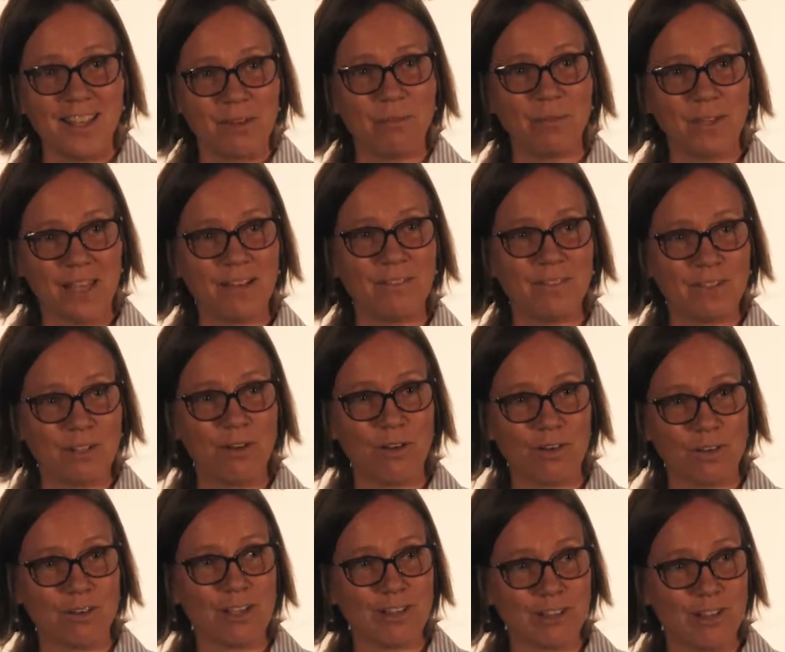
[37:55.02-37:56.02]
we have
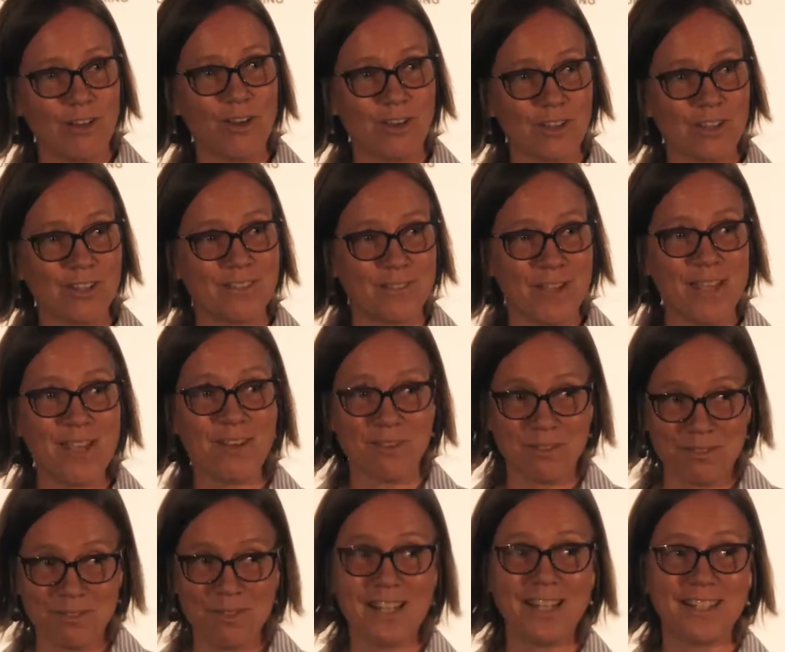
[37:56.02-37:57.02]

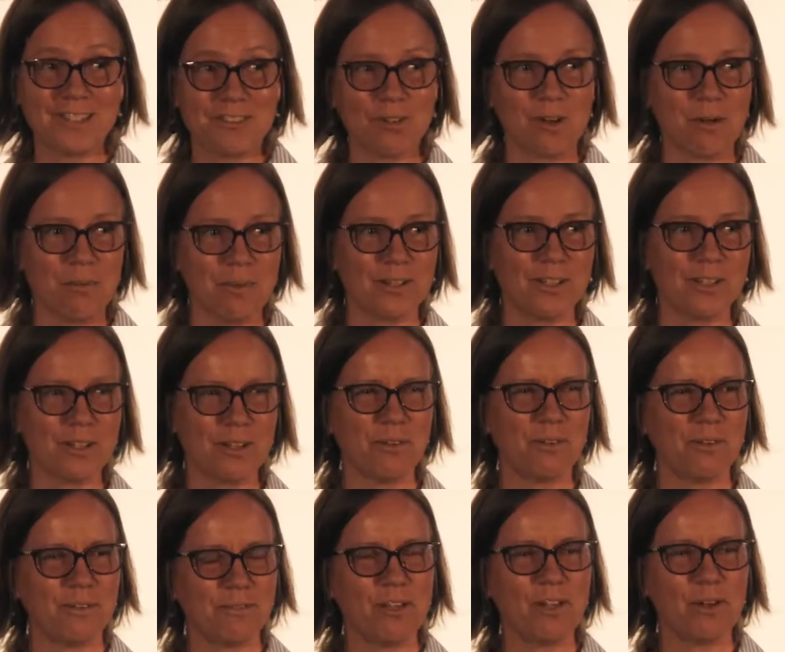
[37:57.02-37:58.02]
we're really troubled. You
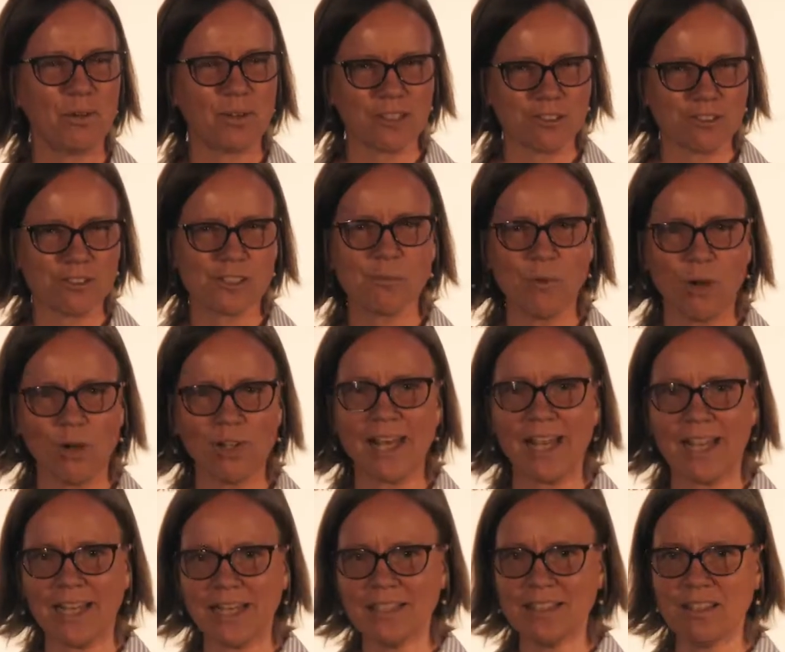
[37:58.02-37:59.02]
know, if you look into small
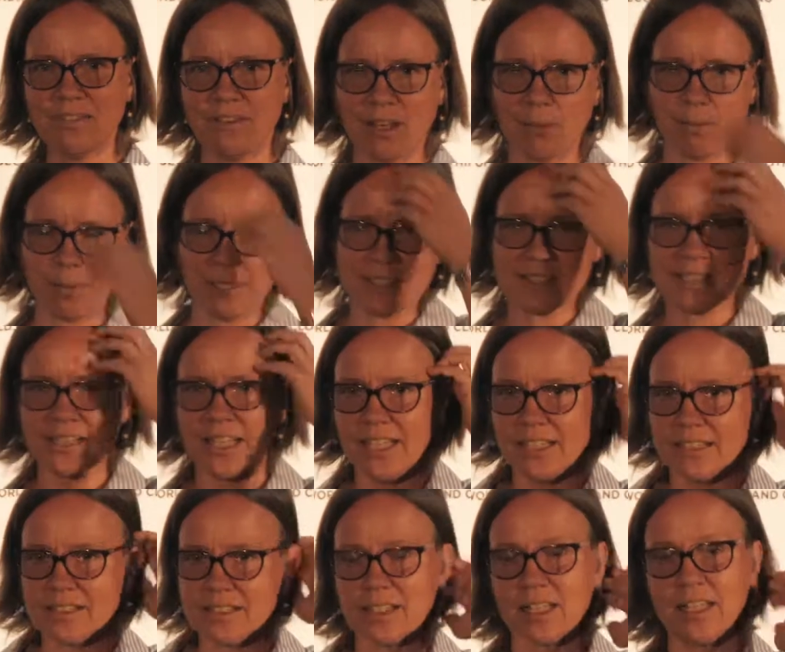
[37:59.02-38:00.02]
island developing
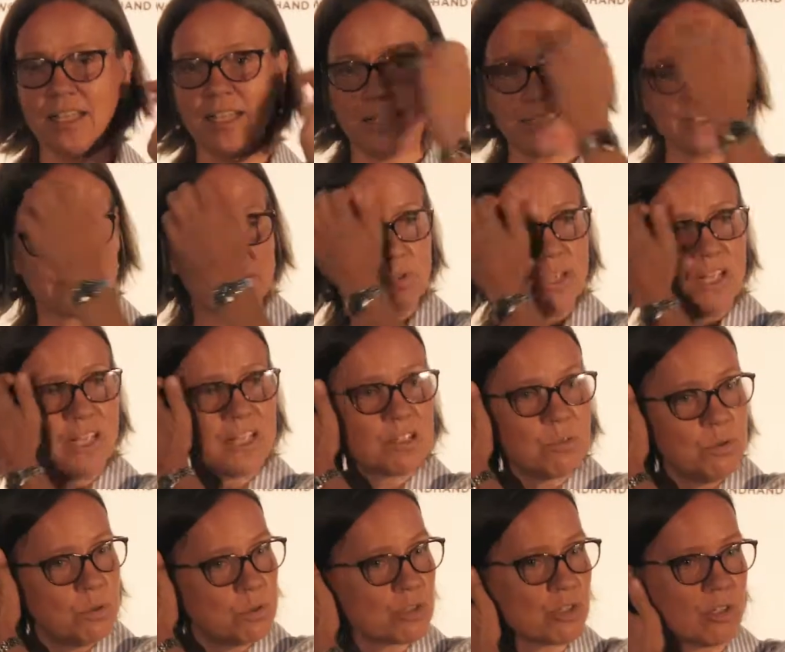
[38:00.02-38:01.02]
states, it's really
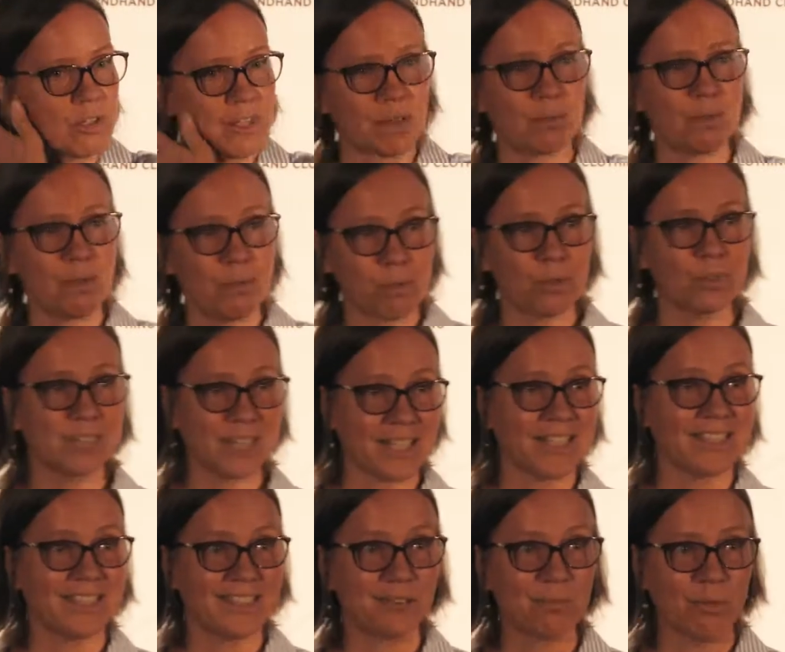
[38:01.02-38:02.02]
crucial that we
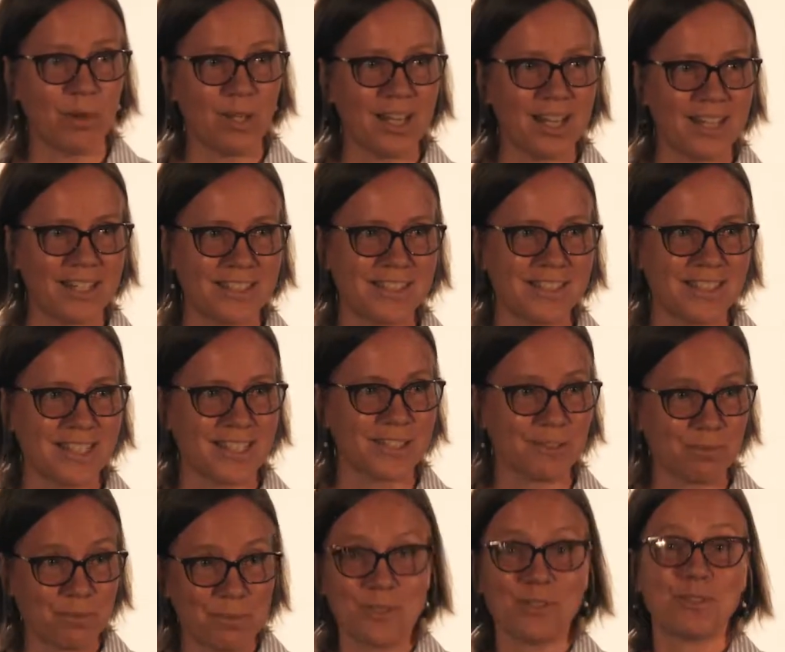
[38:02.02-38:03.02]
protect these small island
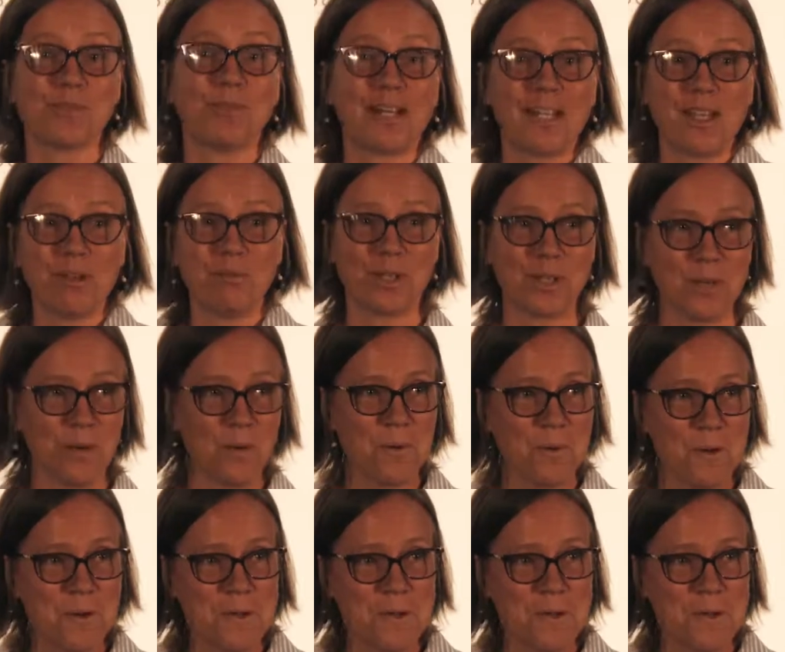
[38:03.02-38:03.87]
states, because where can we go?